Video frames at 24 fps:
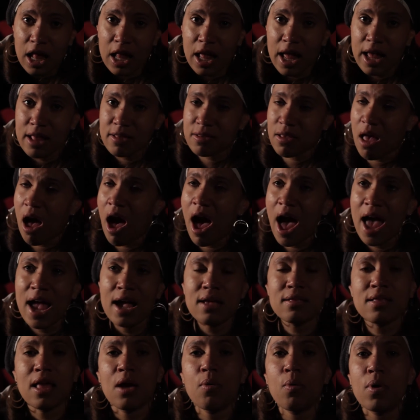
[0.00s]
as high
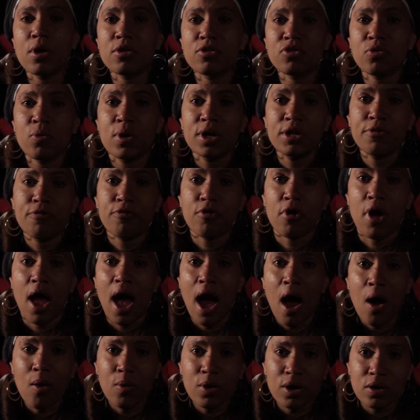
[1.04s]
as I was 24
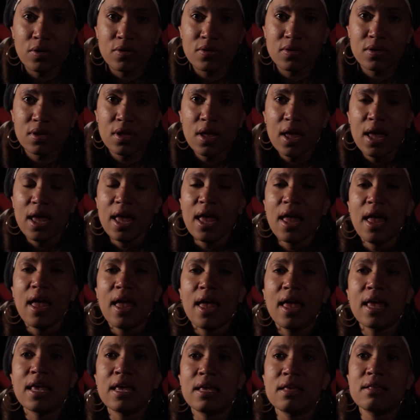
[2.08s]
hours,
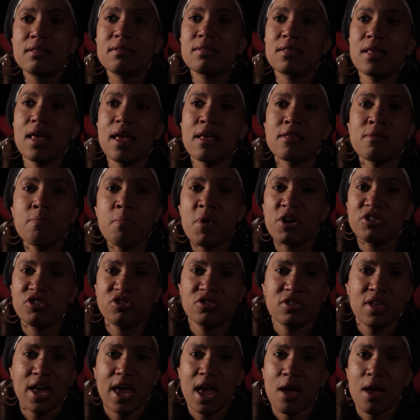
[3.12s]
is as much as I